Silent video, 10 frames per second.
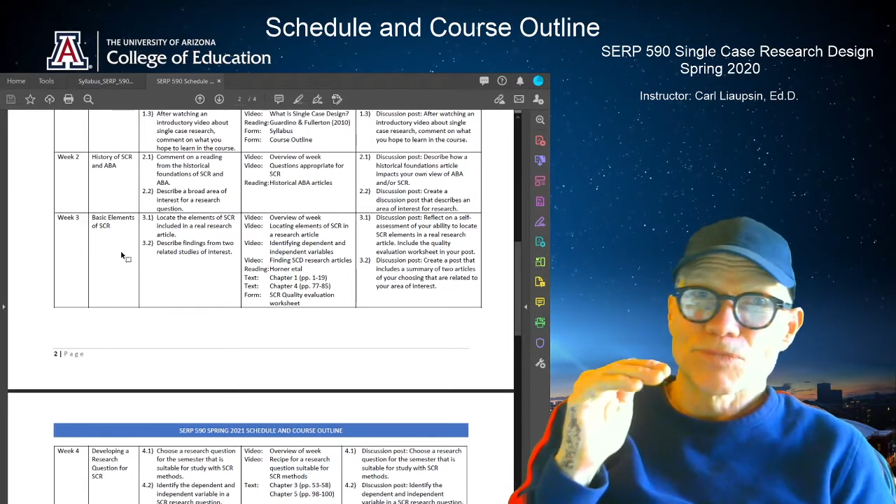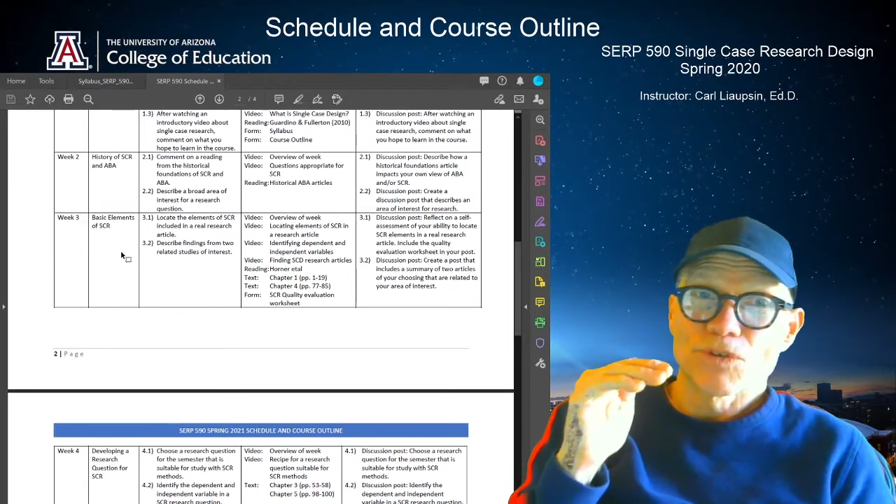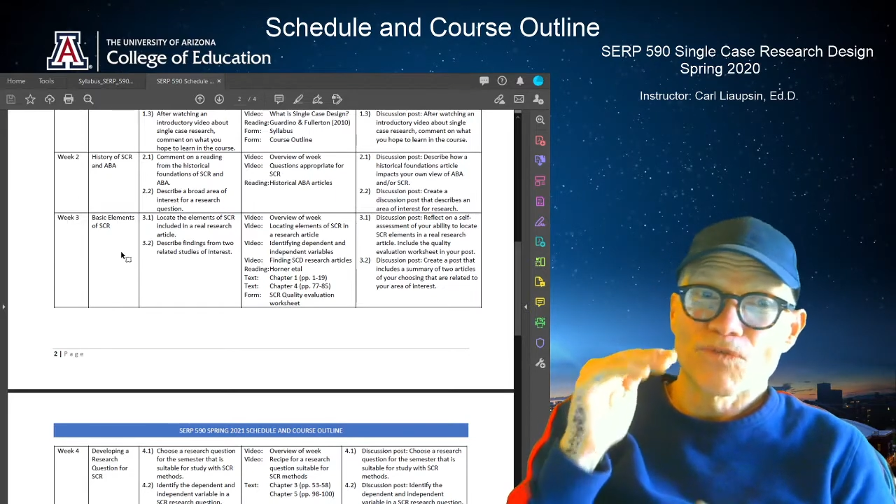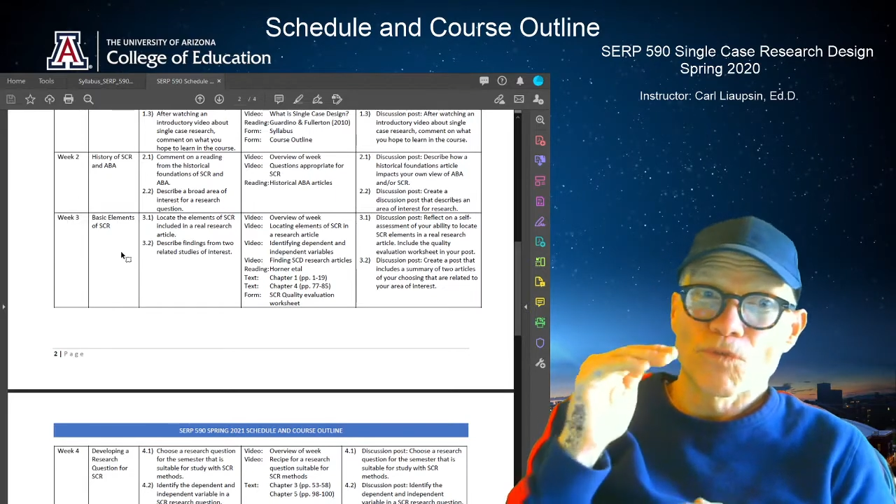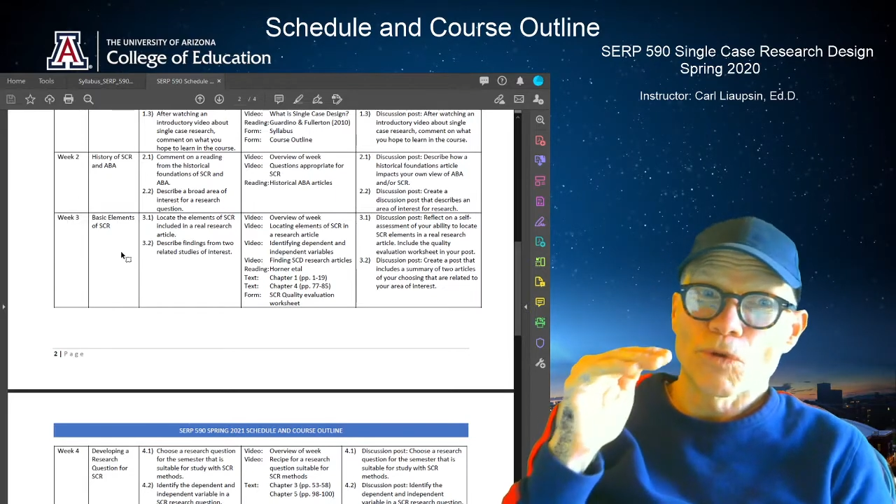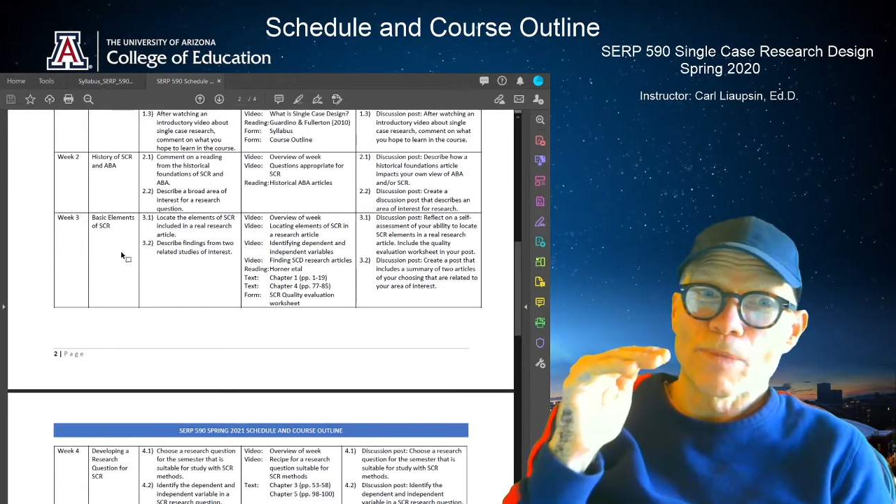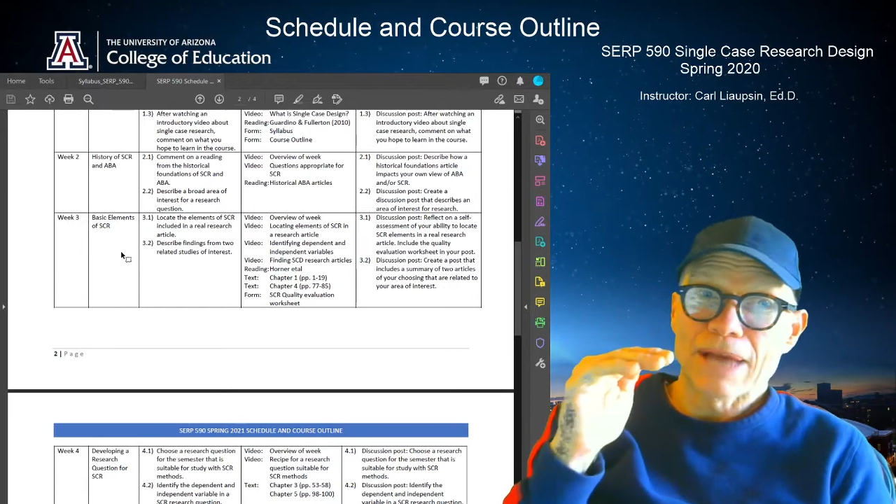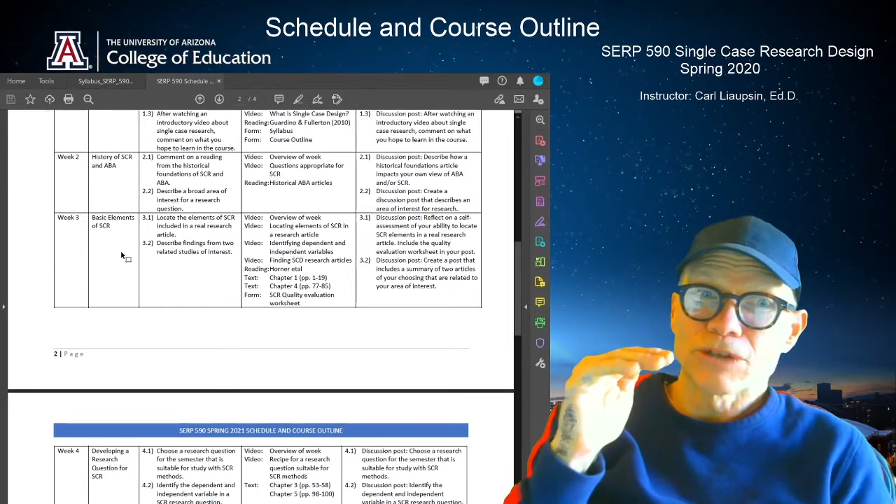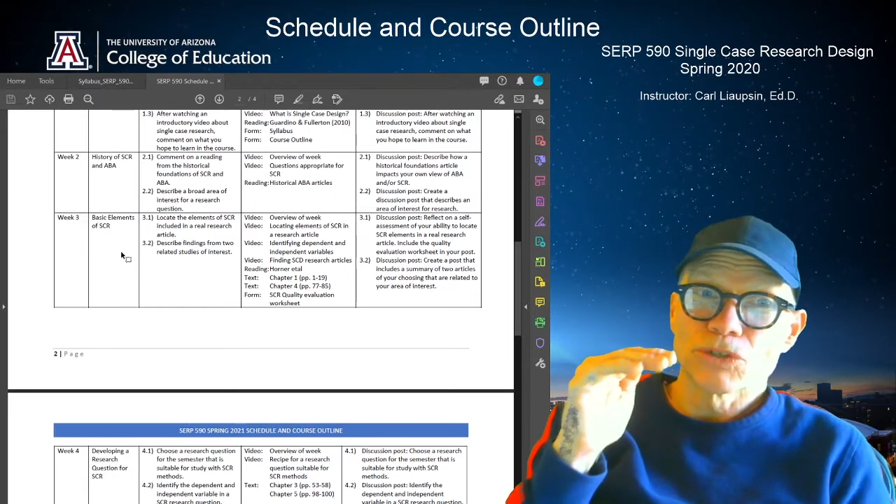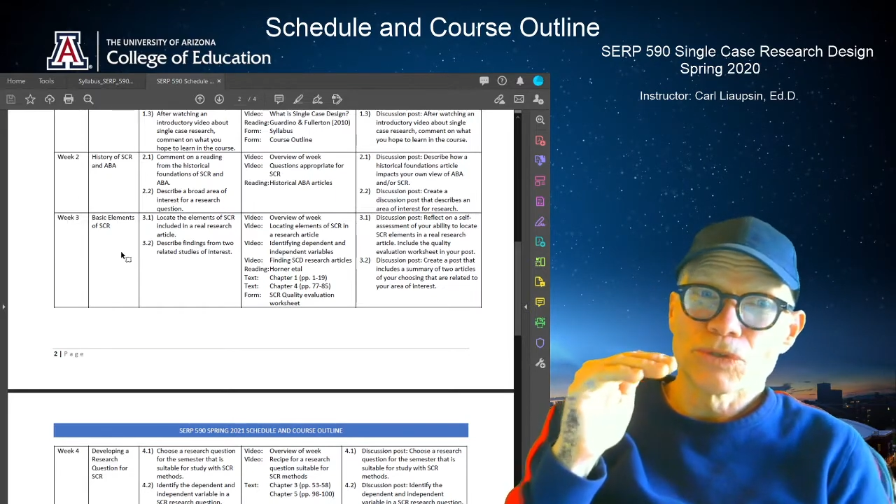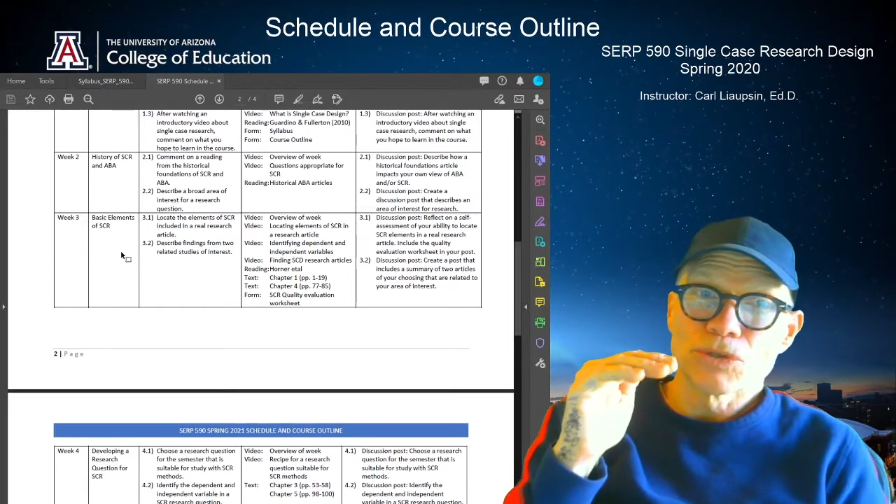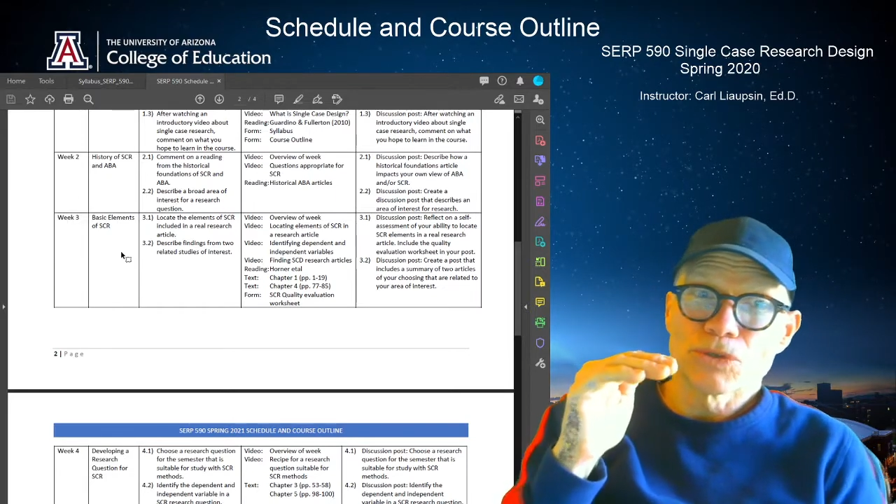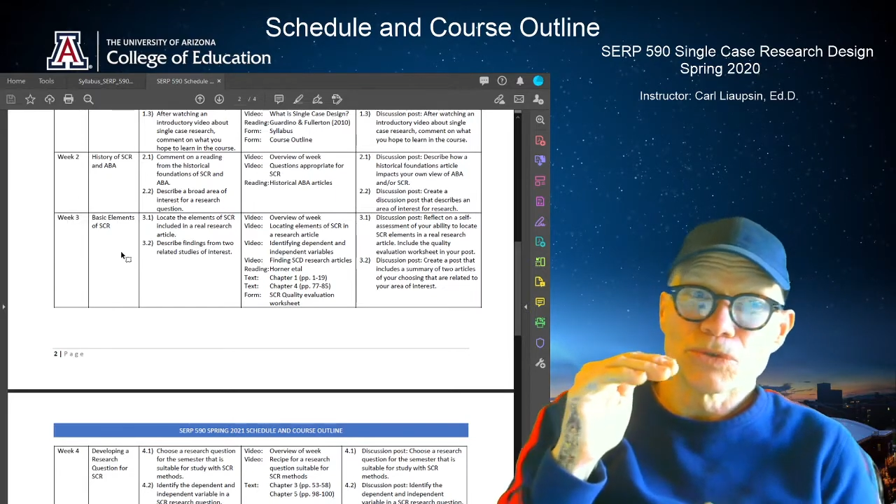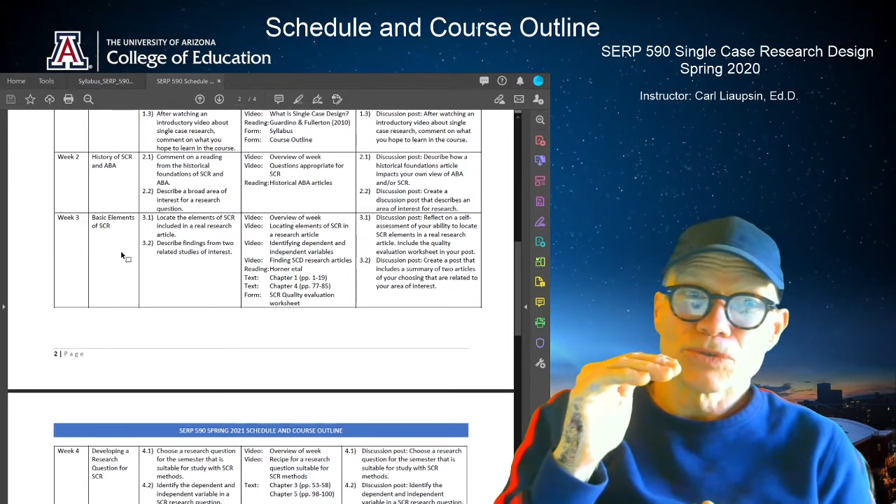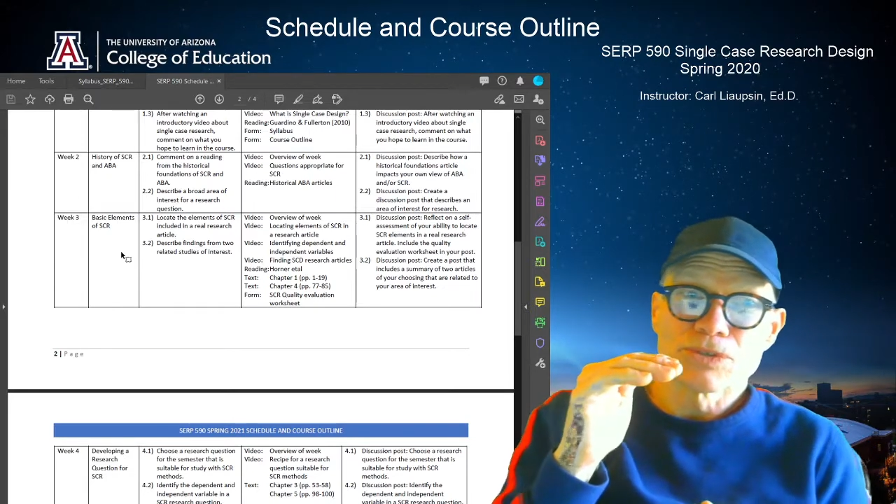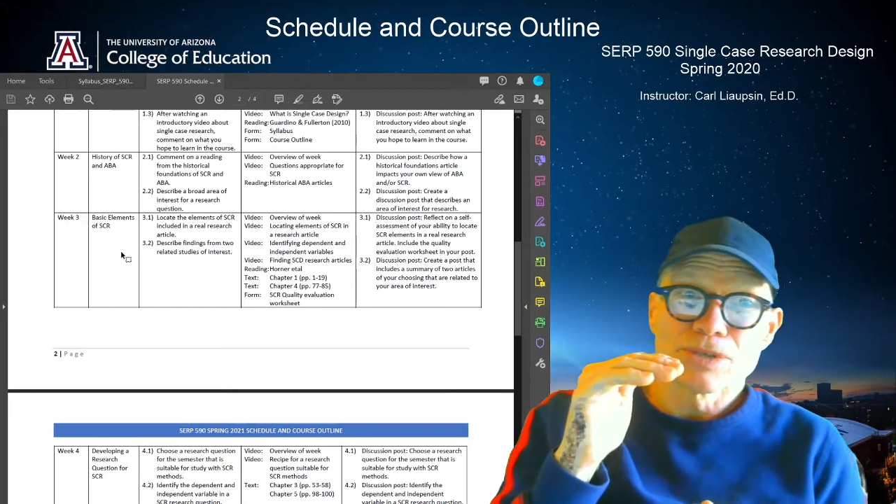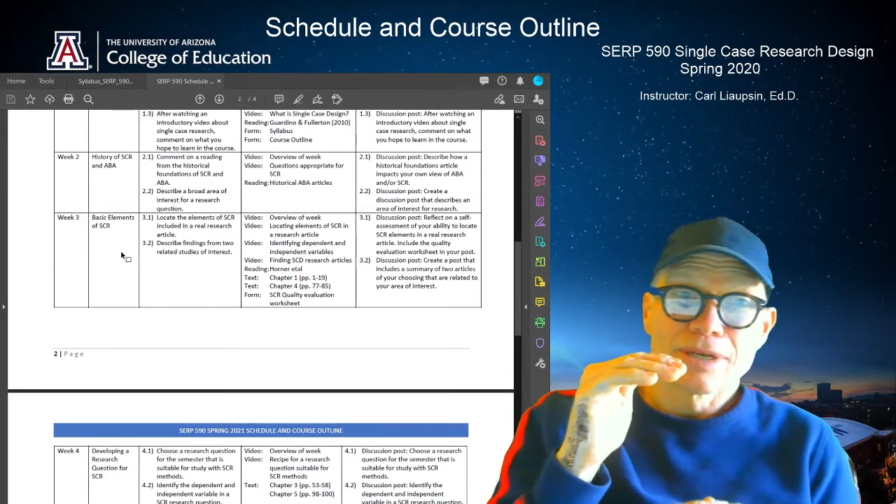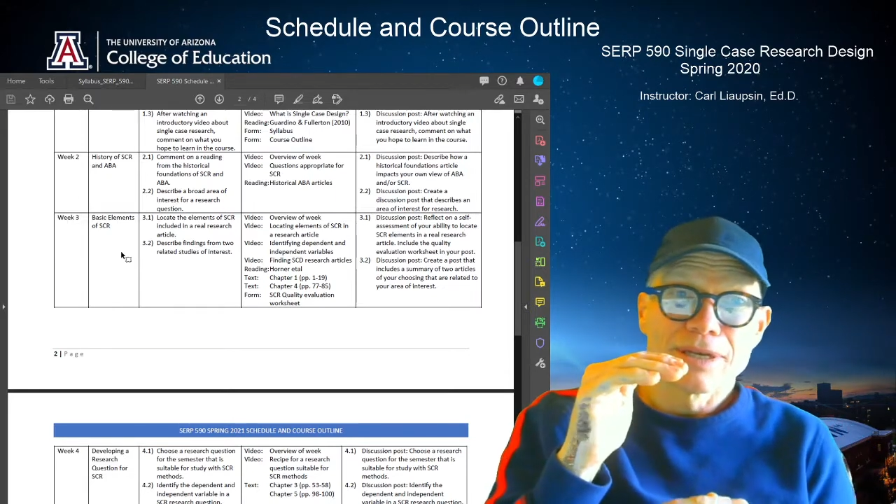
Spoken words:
the format you use